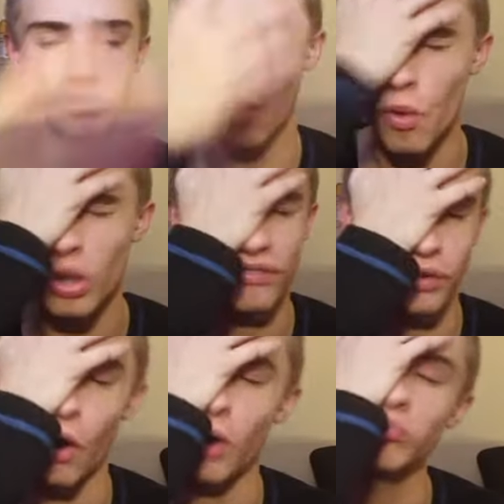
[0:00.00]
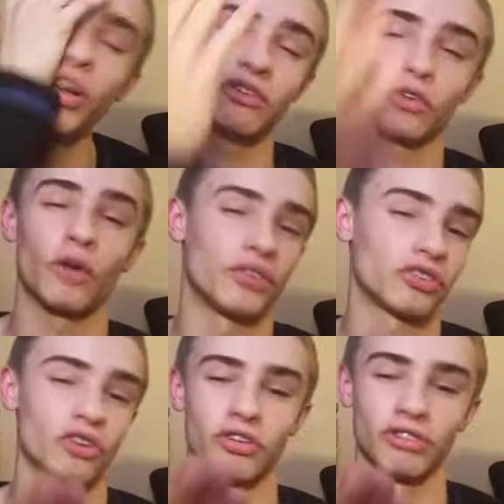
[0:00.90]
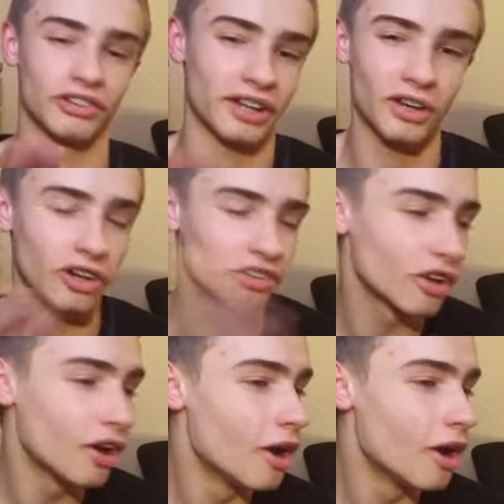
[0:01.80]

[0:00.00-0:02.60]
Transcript: totally forgot. I'm really sorry for stuttering today, guys.